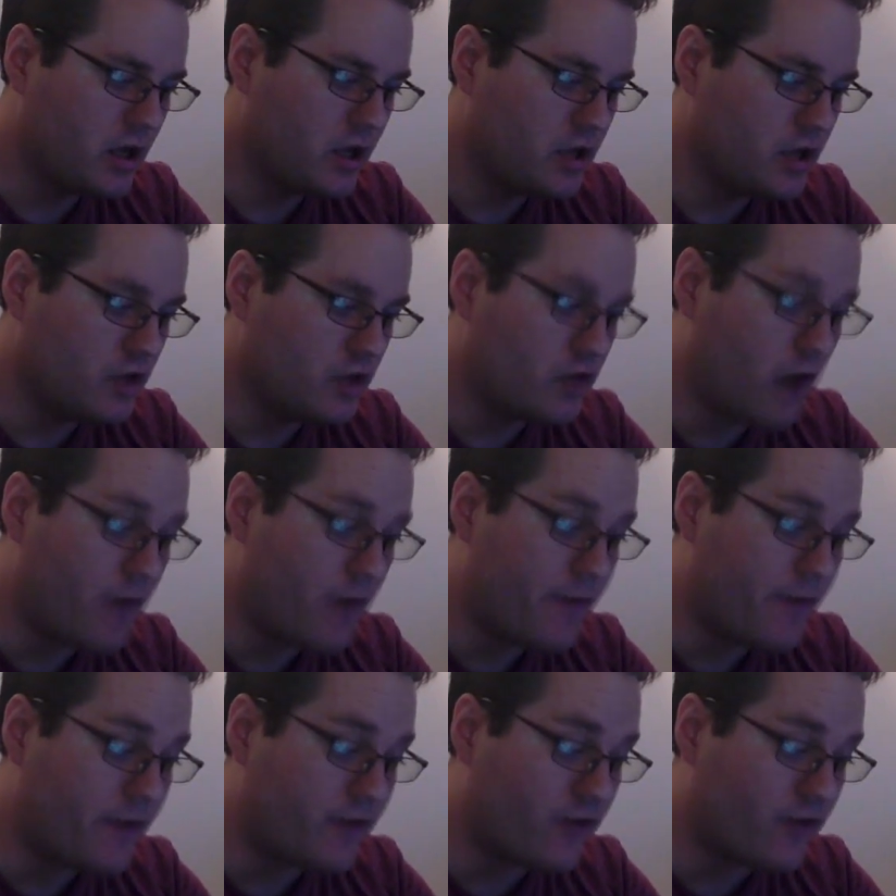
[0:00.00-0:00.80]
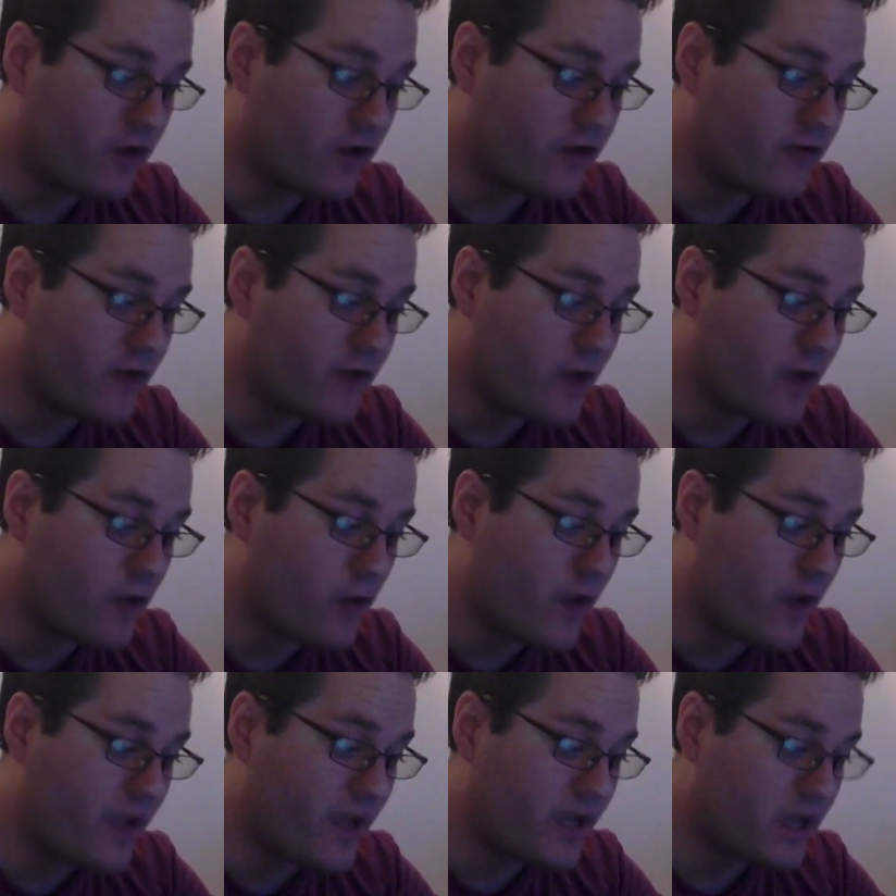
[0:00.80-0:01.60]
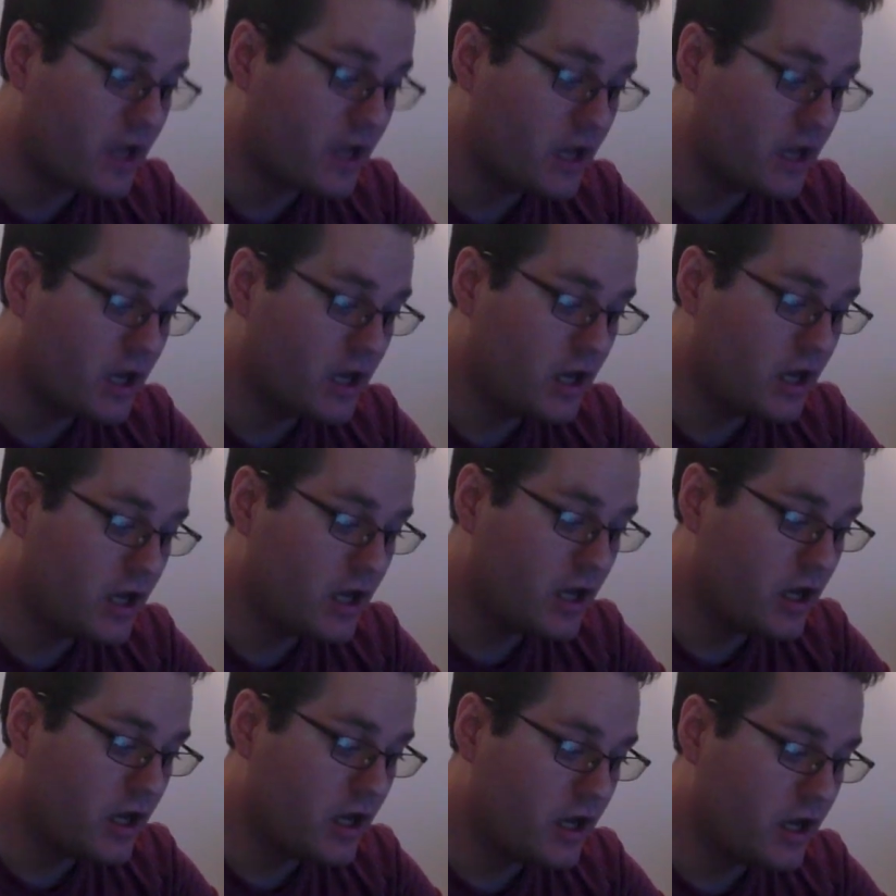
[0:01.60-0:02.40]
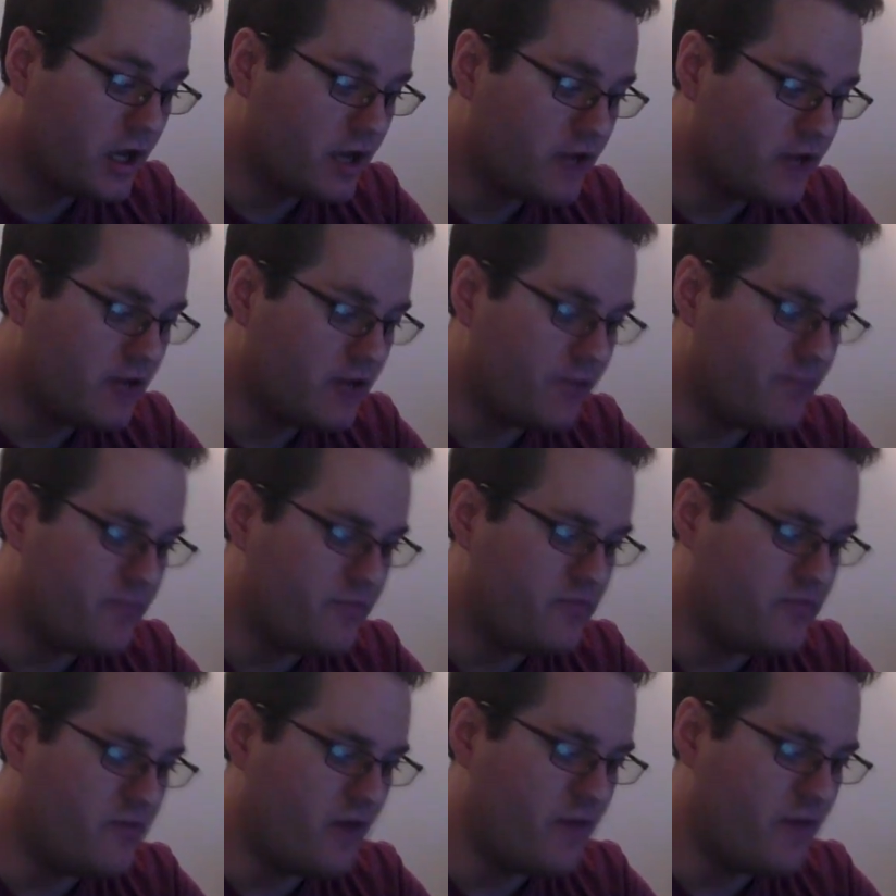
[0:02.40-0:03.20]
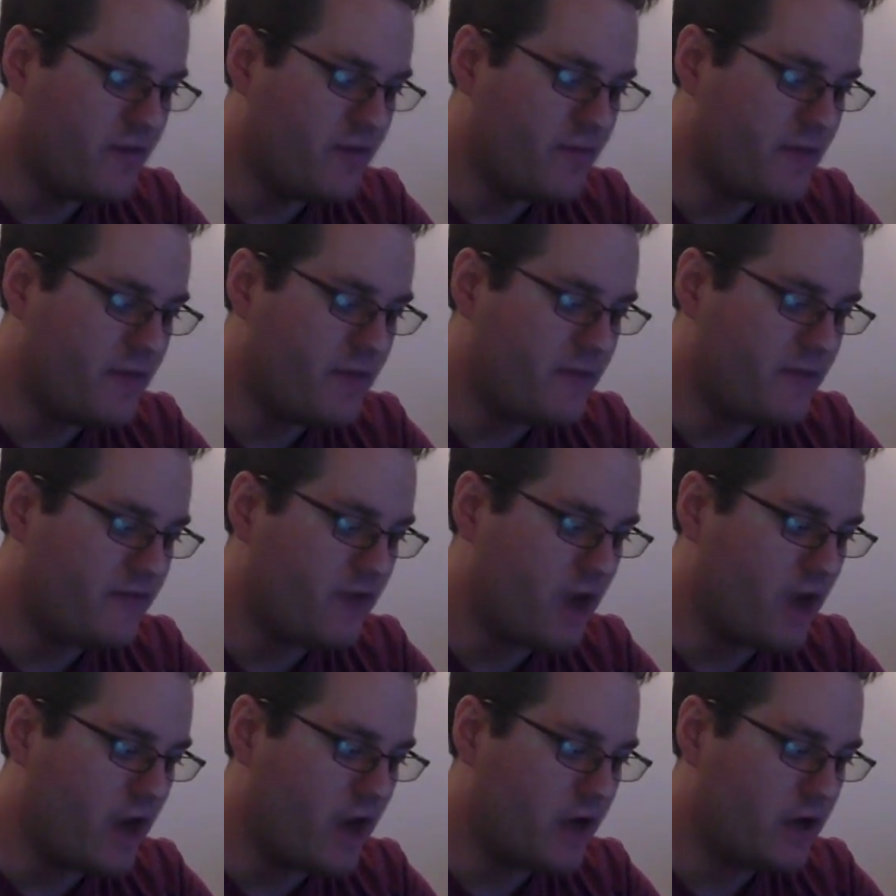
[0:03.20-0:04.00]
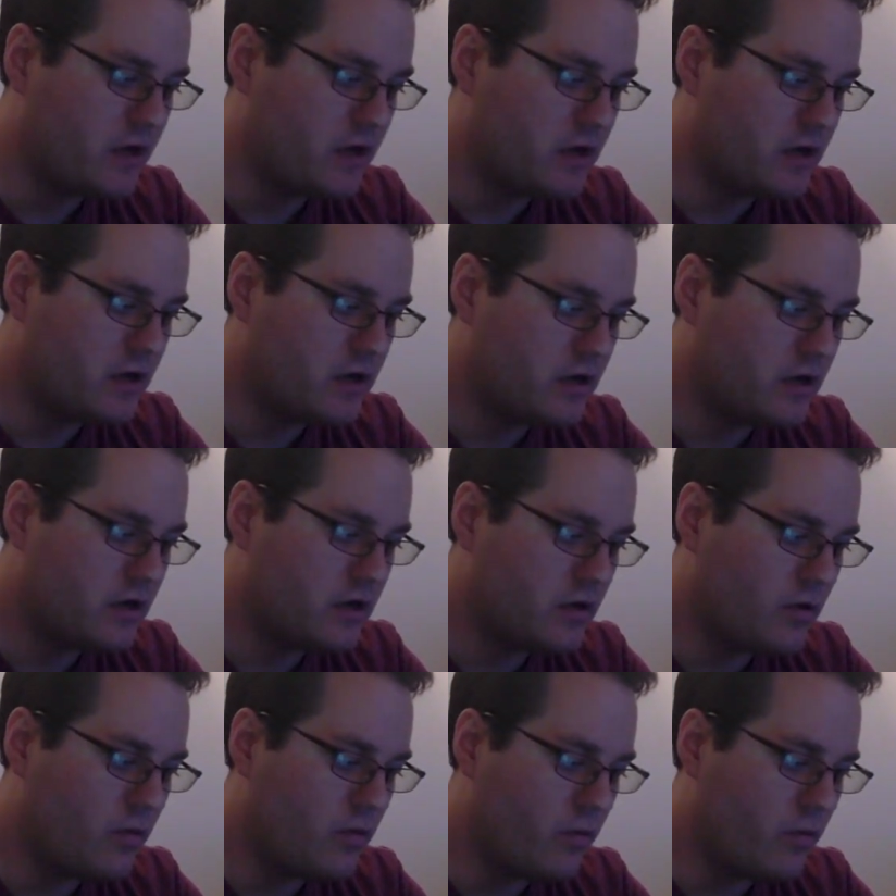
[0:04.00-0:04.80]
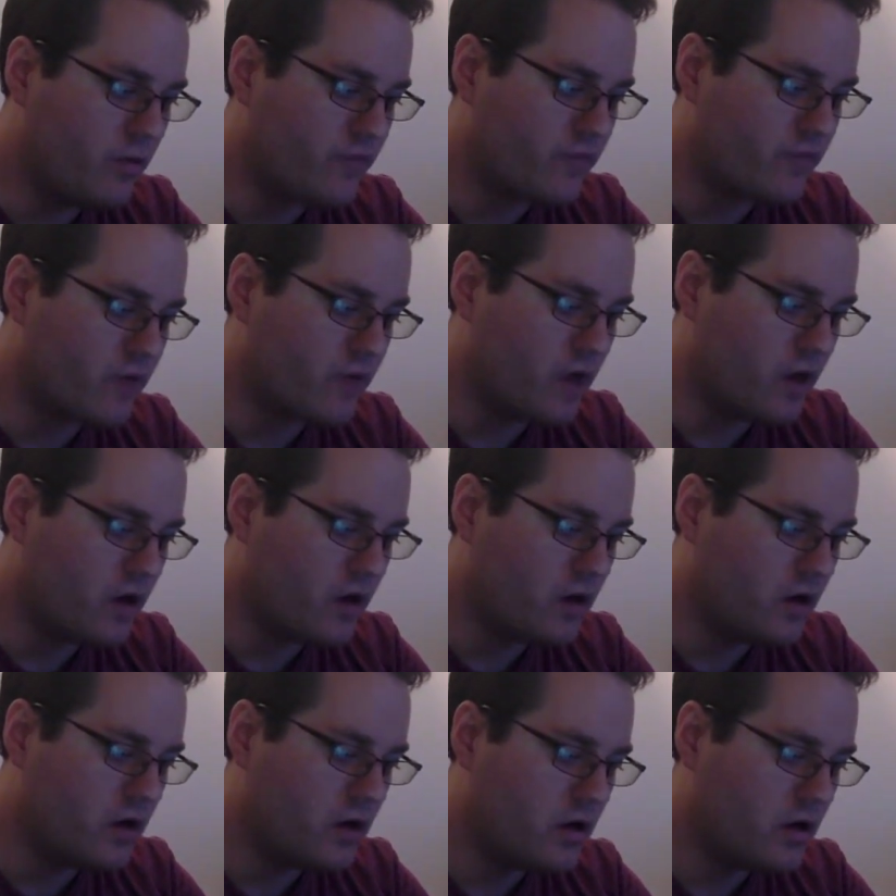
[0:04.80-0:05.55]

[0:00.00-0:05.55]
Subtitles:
You crowd that turns around quick? Tell me the baby's gone. What's wrong?